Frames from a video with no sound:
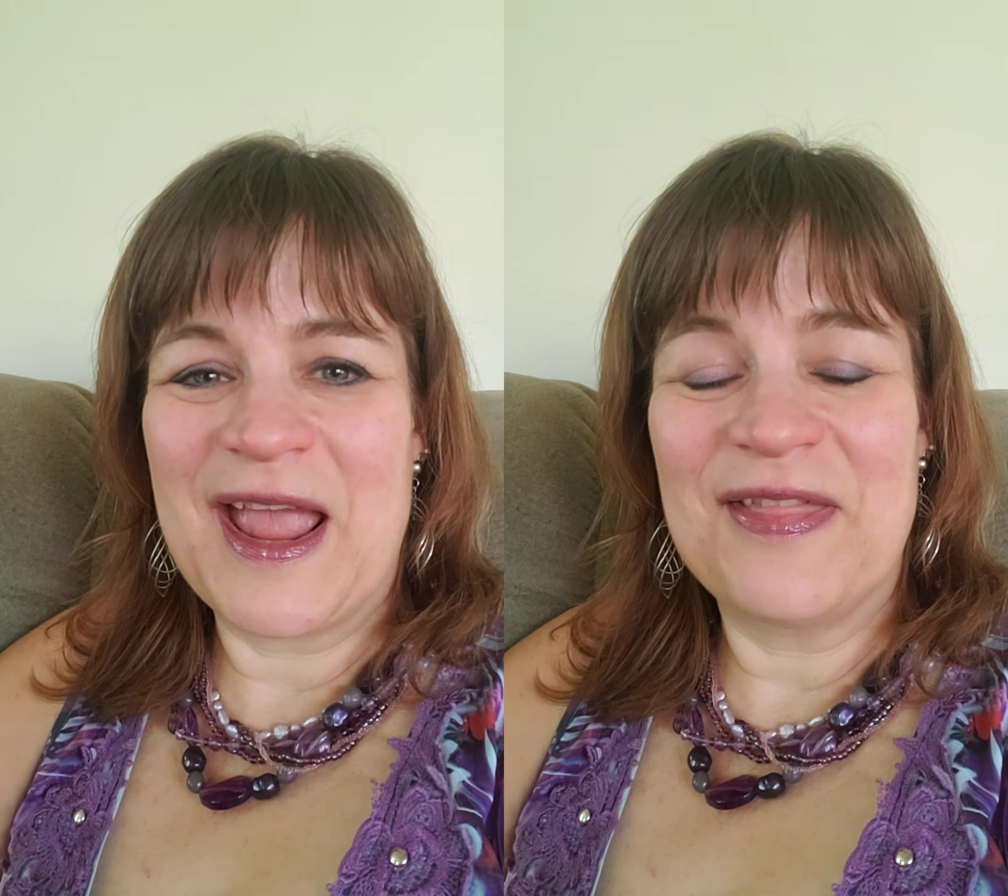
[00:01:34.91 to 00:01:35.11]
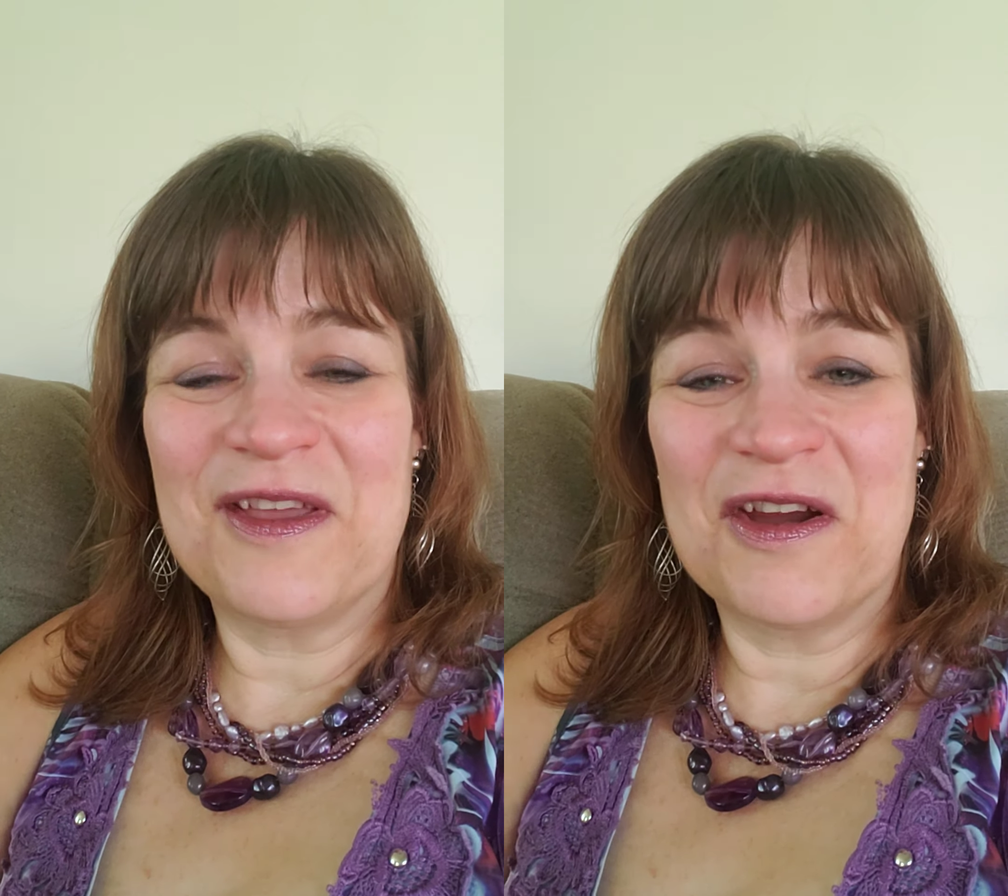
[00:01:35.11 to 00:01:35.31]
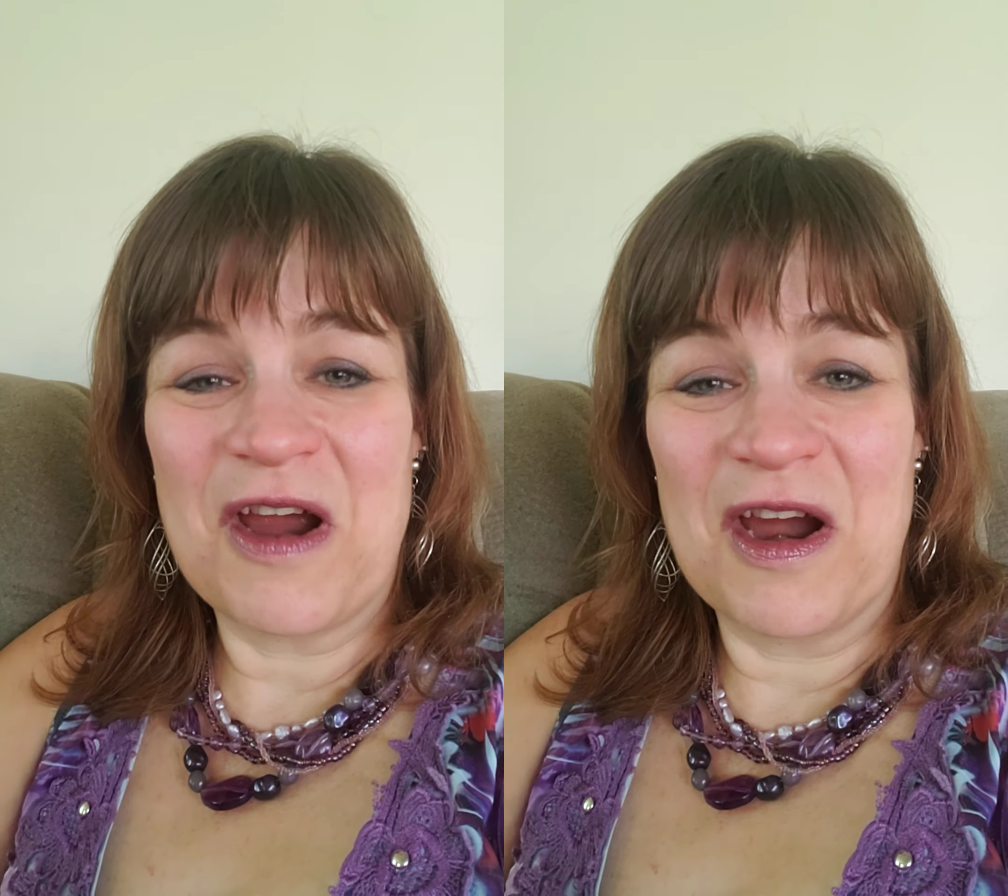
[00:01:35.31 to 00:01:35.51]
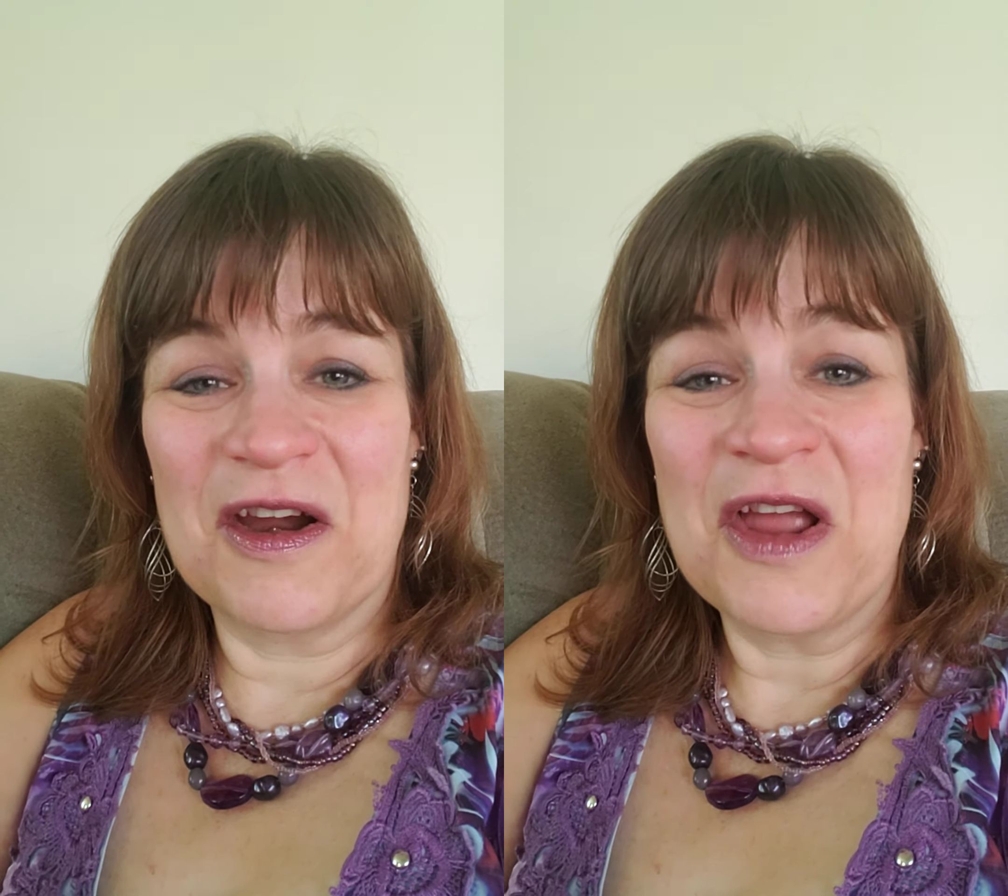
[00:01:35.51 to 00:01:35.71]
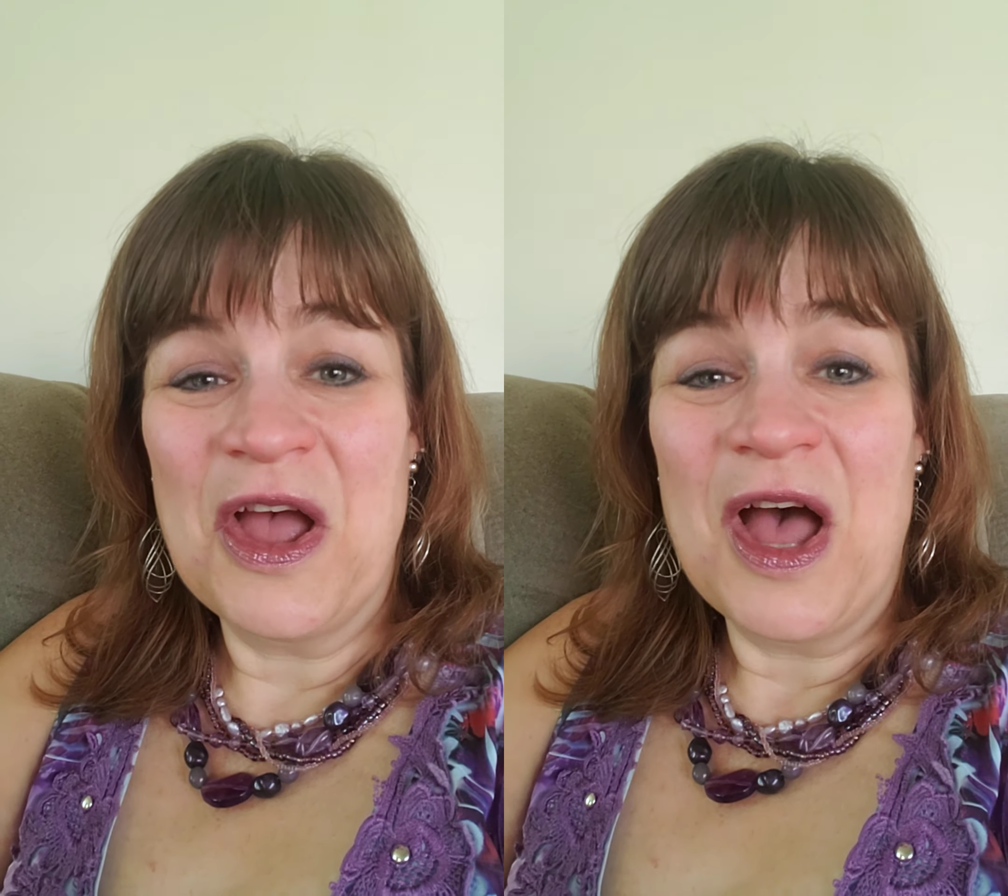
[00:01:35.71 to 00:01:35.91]
and there
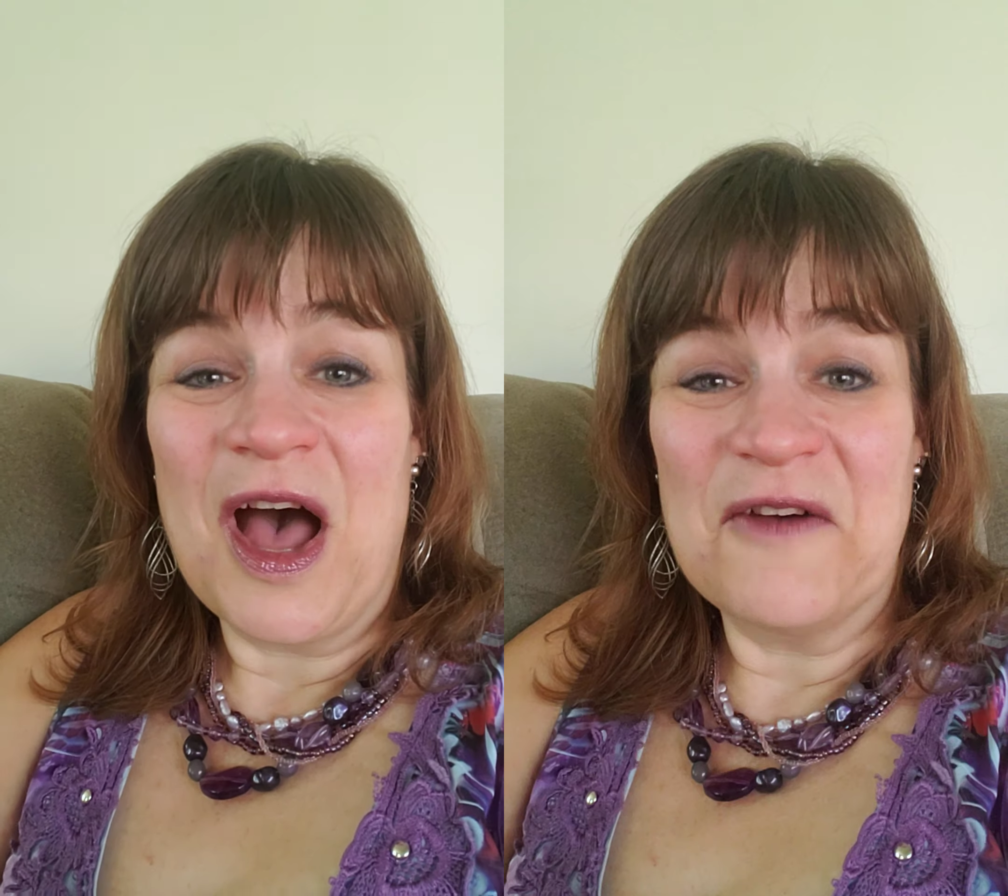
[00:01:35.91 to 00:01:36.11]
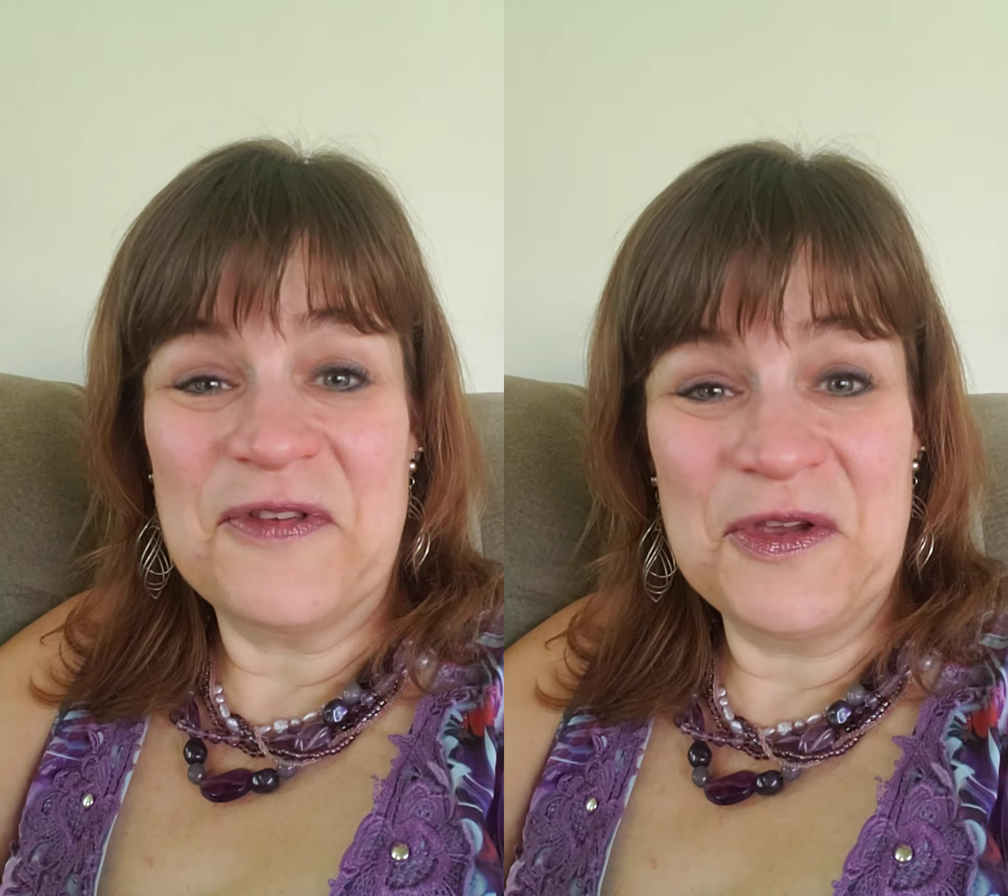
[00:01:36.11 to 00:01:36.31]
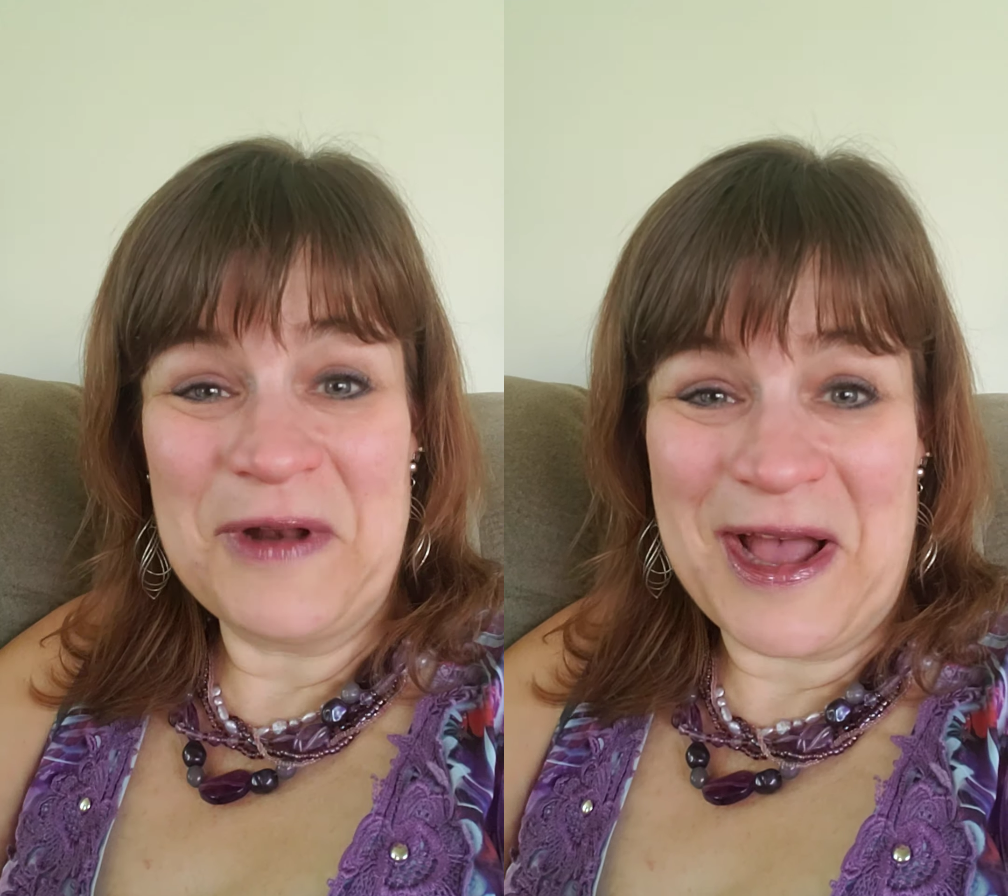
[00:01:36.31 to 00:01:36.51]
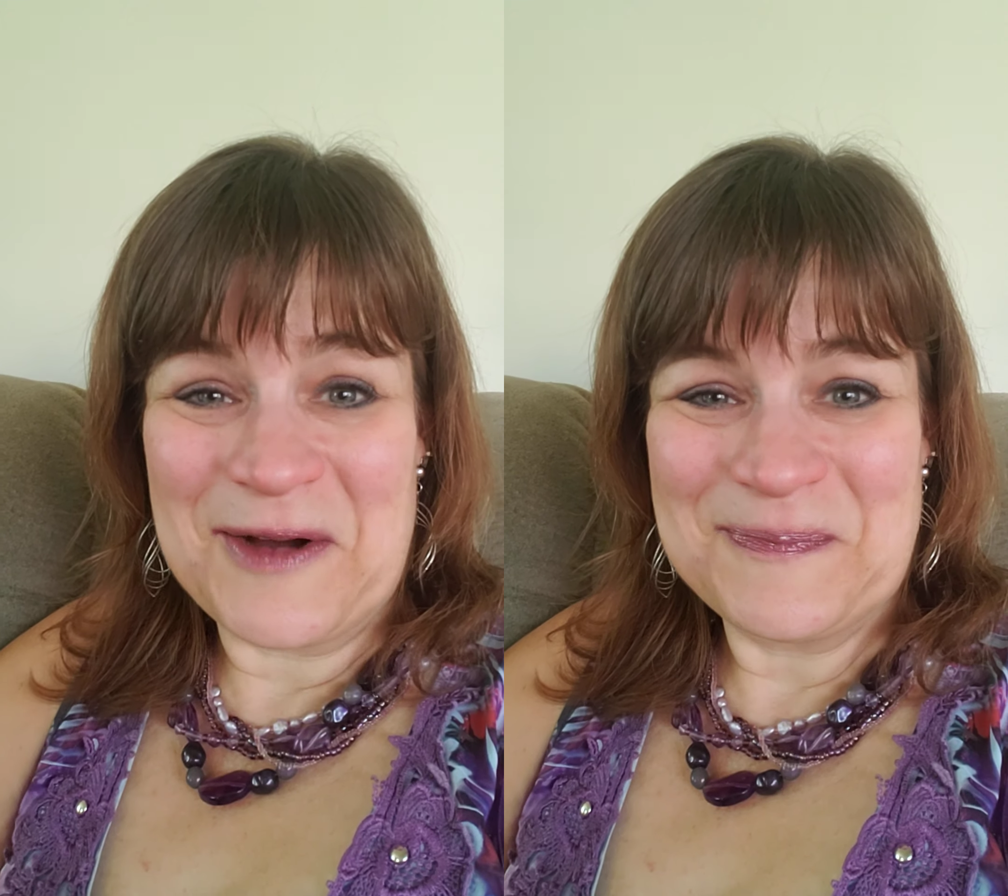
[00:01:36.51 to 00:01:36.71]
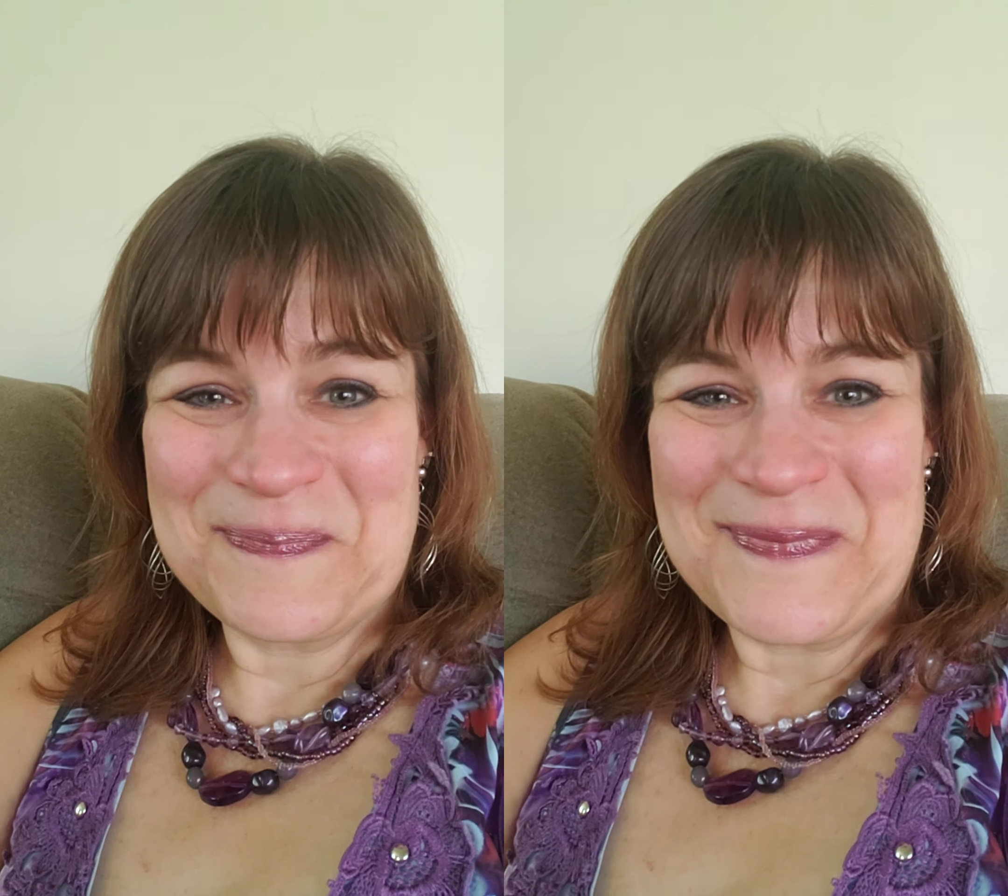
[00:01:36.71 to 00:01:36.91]
are a few now.